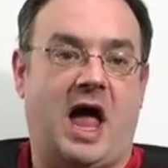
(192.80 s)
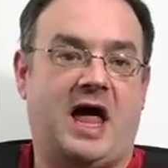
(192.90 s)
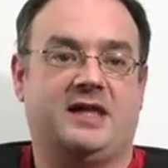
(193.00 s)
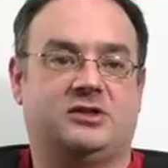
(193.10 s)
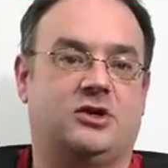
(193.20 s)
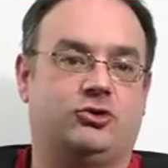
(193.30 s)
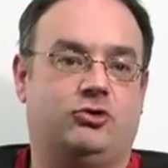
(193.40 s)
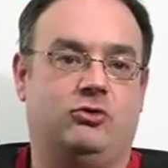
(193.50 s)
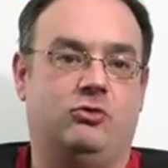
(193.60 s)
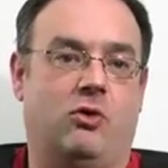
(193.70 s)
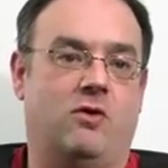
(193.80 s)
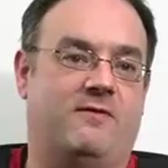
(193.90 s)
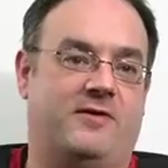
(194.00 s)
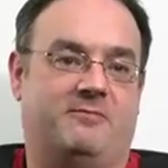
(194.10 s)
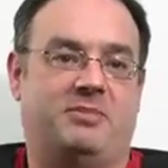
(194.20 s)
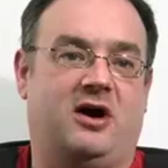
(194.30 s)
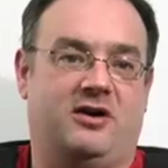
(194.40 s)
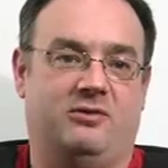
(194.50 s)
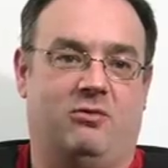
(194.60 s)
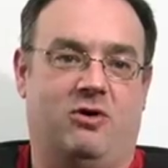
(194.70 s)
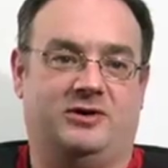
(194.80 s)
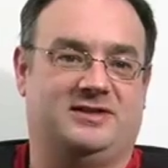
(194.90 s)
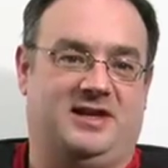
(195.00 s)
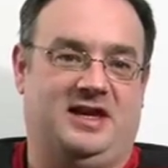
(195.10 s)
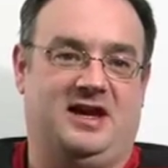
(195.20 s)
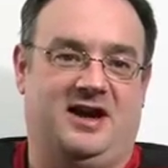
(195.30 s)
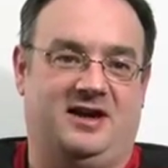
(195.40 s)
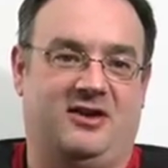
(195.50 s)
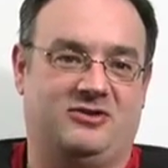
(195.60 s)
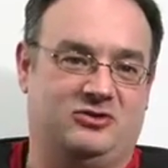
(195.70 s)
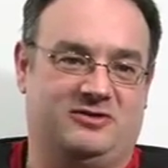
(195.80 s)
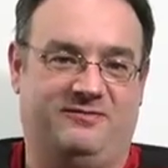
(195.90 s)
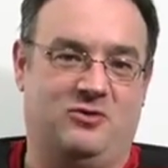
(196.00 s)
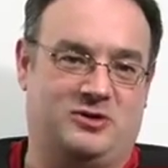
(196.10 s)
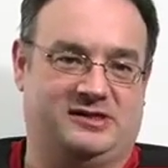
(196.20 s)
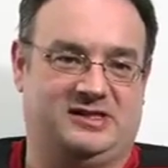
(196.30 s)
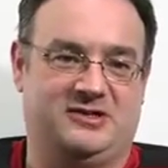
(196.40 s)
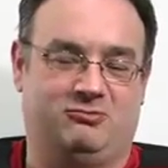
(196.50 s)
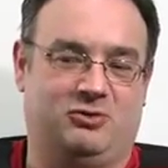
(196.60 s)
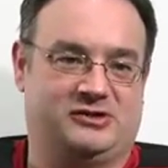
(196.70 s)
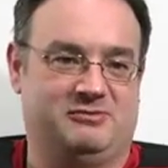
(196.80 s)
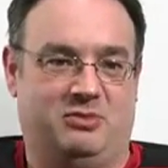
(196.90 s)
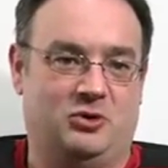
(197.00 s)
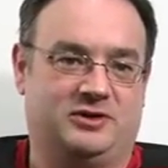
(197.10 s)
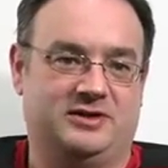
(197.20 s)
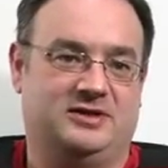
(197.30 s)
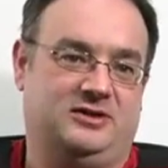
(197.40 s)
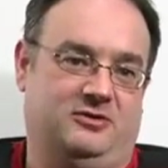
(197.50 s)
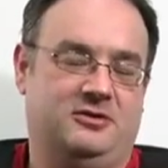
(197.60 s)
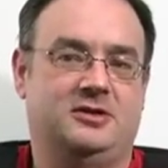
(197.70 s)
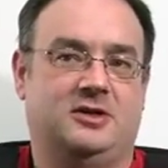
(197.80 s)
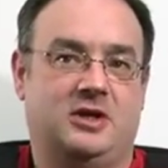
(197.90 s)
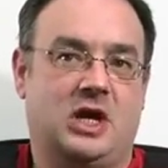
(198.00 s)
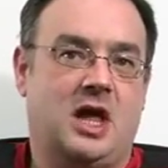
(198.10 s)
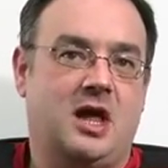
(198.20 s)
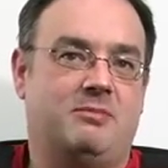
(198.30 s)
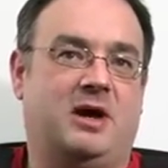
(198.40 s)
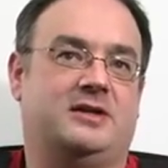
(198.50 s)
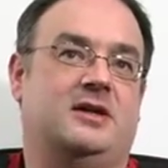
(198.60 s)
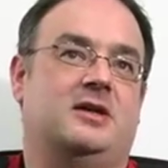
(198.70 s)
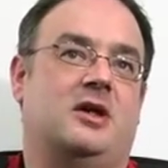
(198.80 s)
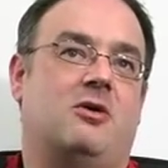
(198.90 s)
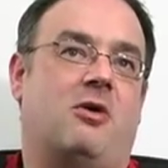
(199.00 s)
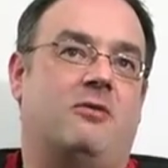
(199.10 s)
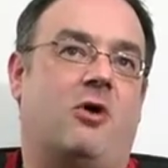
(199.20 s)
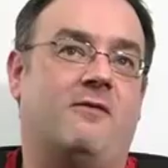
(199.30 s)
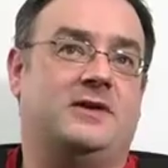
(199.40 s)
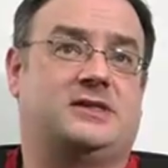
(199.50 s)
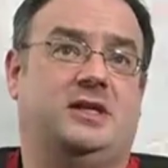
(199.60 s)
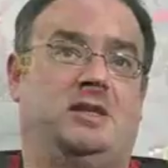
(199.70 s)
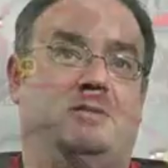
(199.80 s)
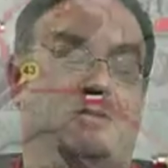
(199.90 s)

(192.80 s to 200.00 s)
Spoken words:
hand control over a part of the war to the AI, allowing you to focus in on what's important to you. But obviously,